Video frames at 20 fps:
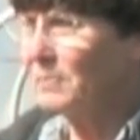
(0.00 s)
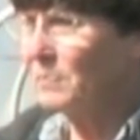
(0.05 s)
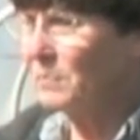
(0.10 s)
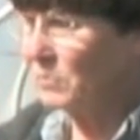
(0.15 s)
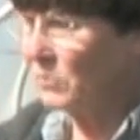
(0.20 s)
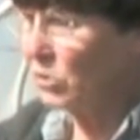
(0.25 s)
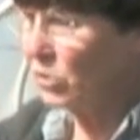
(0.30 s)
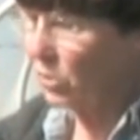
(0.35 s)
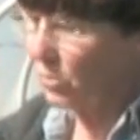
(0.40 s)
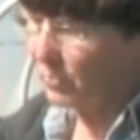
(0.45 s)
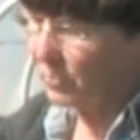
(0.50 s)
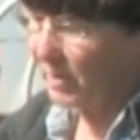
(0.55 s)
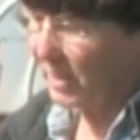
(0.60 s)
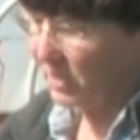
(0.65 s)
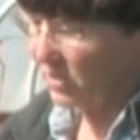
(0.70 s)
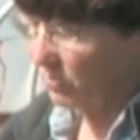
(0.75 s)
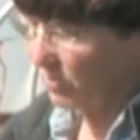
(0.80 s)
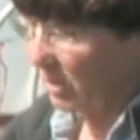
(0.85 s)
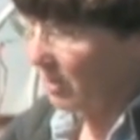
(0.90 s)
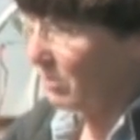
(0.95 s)
So
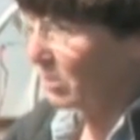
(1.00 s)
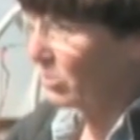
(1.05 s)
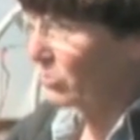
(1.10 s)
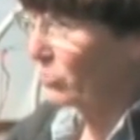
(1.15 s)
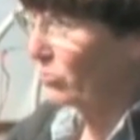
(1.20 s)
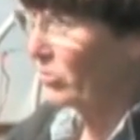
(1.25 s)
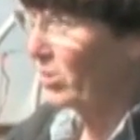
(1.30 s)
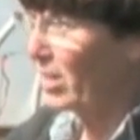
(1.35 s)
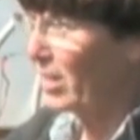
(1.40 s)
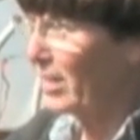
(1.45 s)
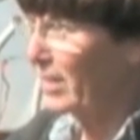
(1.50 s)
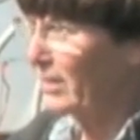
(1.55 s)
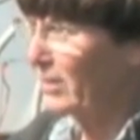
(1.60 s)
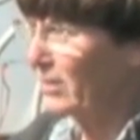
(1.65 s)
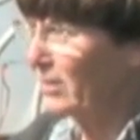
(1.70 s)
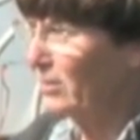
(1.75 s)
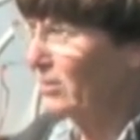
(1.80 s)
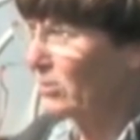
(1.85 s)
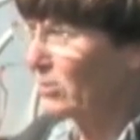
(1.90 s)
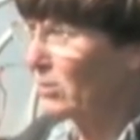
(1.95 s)
that's why we do high
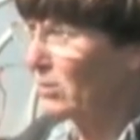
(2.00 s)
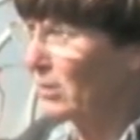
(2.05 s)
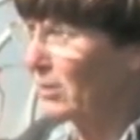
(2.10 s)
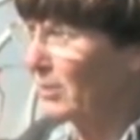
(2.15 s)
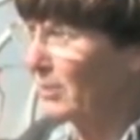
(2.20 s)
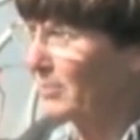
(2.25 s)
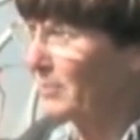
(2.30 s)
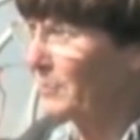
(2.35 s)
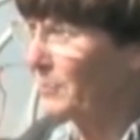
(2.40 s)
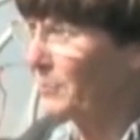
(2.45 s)
tunnels, yeah.